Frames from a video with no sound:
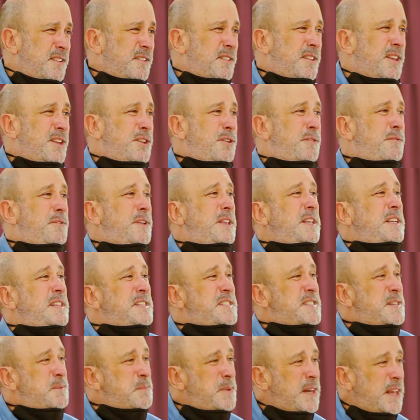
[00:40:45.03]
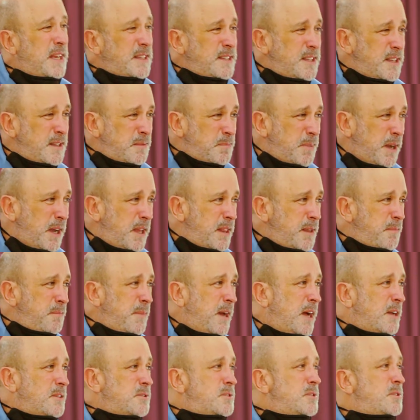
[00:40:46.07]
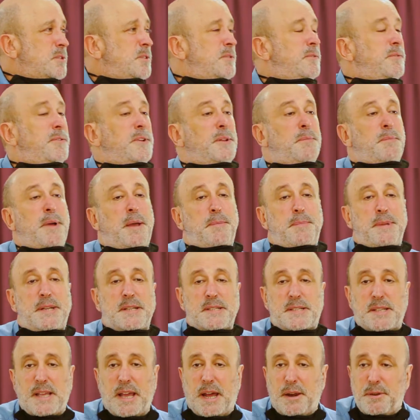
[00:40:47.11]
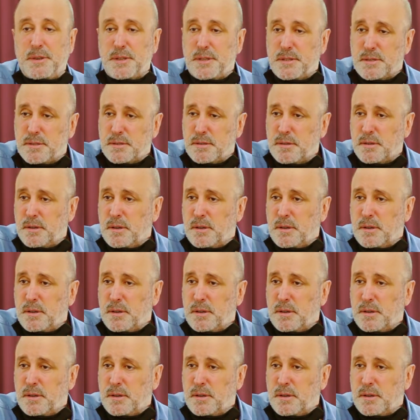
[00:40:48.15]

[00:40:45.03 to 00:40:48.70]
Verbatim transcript: That you feel intimidated by the mountain, you feel maybe discouraged,